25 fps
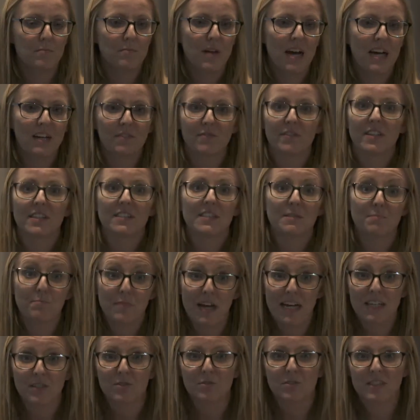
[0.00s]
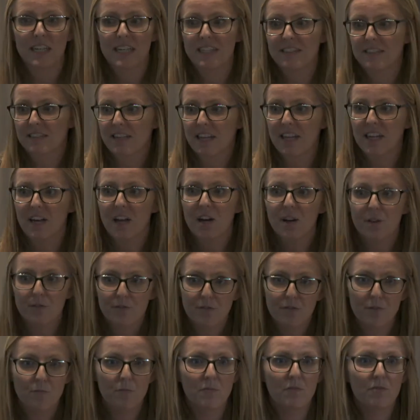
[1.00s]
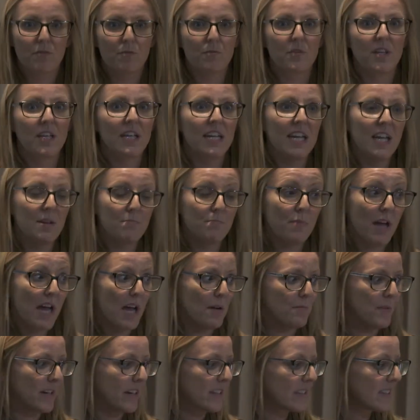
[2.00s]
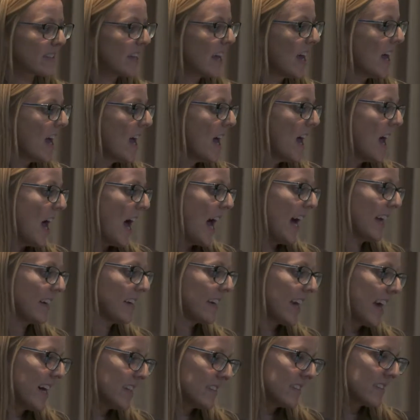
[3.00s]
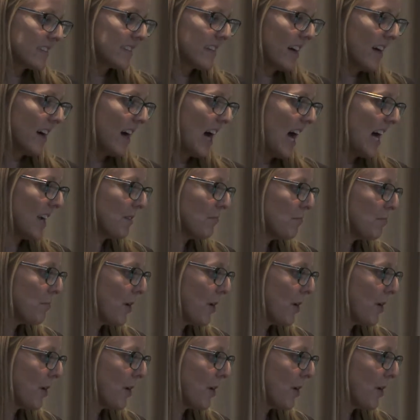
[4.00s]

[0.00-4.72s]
adverse impact on day-to-day life from the impairment. And cancer and